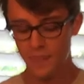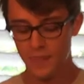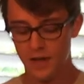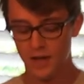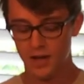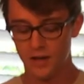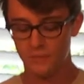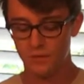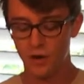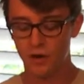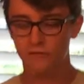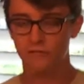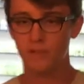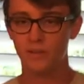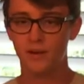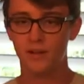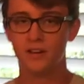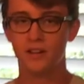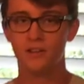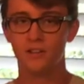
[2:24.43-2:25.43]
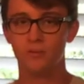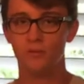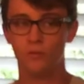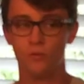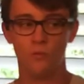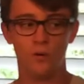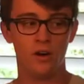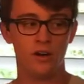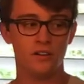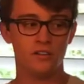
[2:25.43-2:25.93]
Um, hopefully by now you
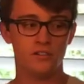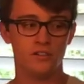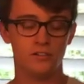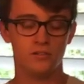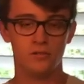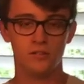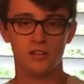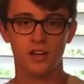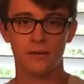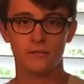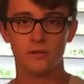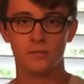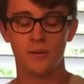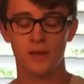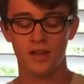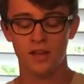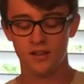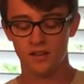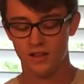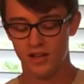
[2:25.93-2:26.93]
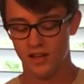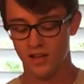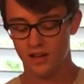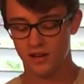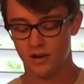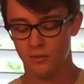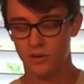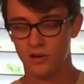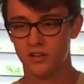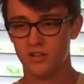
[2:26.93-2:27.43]
want to adopt a pet,
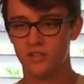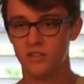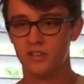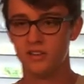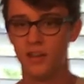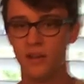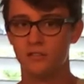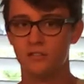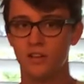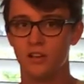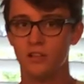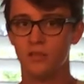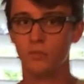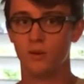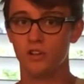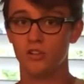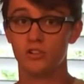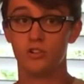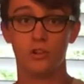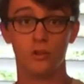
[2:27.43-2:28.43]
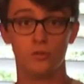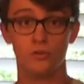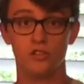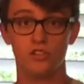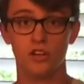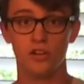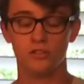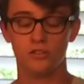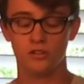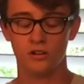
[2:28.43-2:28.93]
and I want to now tell you why you should go to a
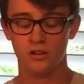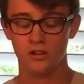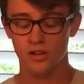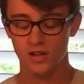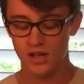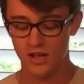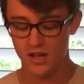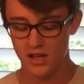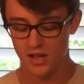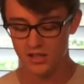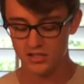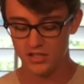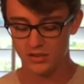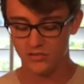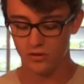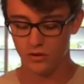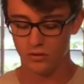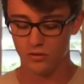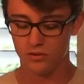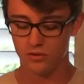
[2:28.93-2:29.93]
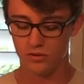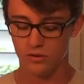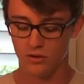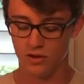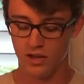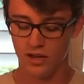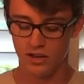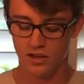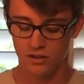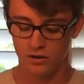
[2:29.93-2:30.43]
shelter instead of going
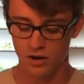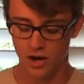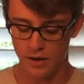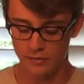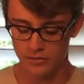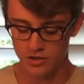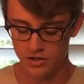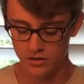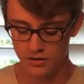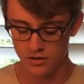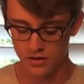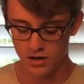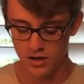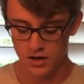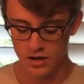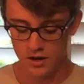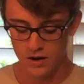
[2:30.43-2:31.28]
to another option.